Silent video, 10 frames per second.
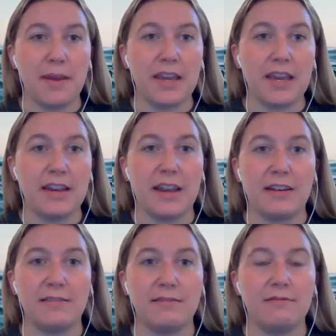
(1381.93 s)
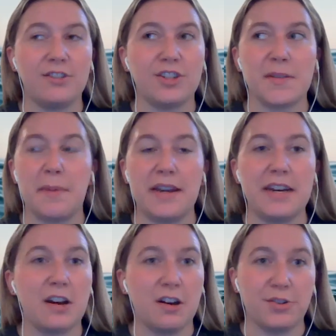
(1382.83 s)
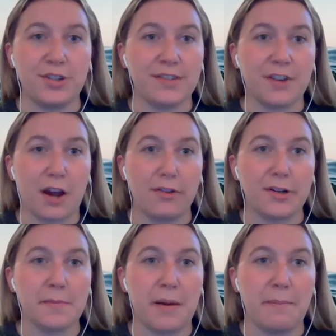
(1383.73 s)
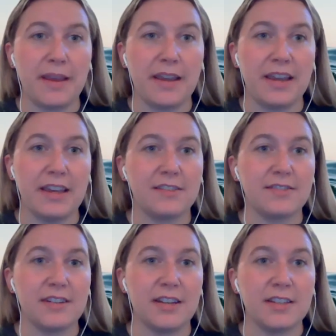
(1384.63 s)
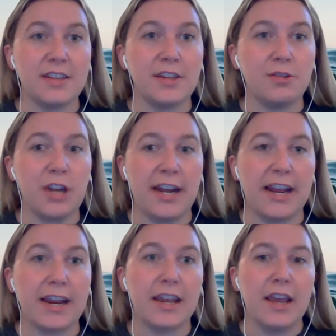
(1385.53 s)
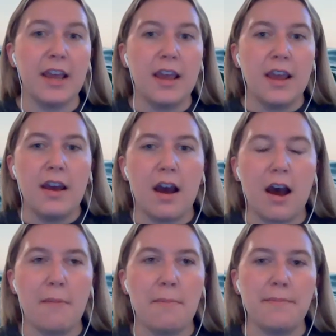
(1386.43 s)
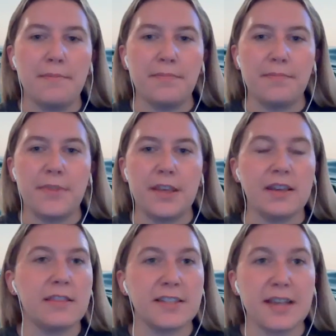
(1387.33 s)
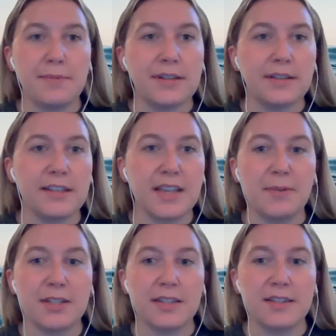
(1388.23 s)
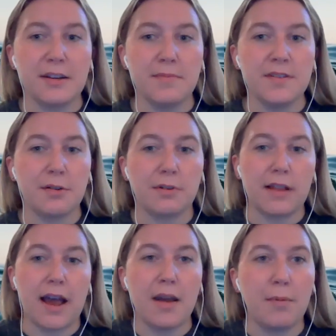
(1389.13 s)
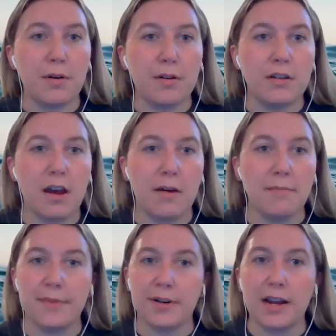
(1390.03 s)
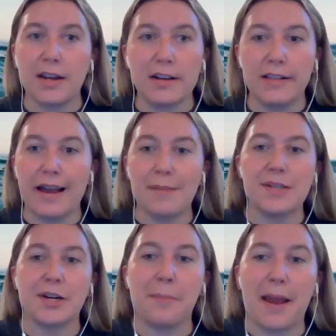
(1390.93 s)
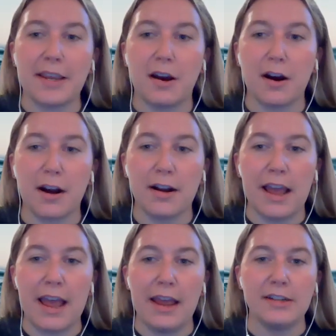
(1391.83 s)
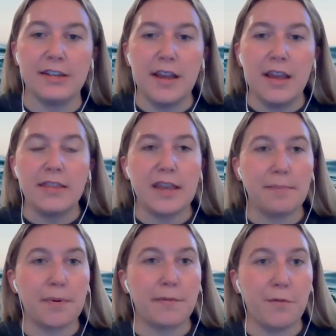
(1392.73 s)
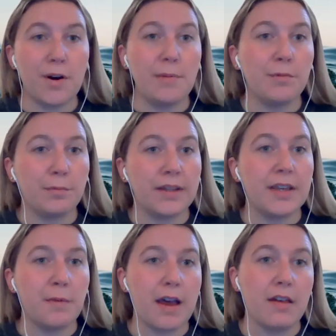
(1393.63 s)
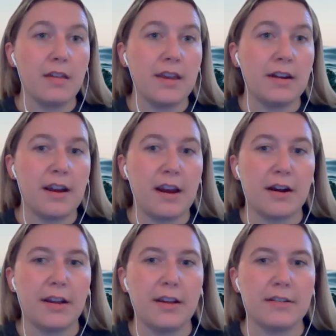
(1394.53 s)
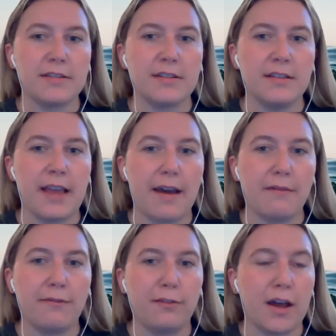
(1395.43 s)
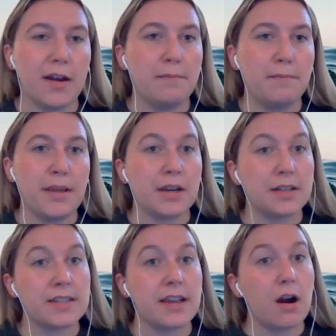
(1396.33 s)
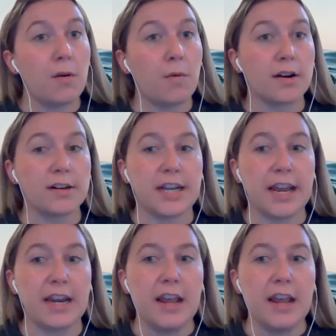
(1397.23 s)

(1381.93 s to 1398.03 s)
it and just spending hundreds of dollars pumping it, it's a huge headache. These septic systems, they're reliable. They're not going to collapse in your backyard, and they perform really well in areas that flood because they are watertight.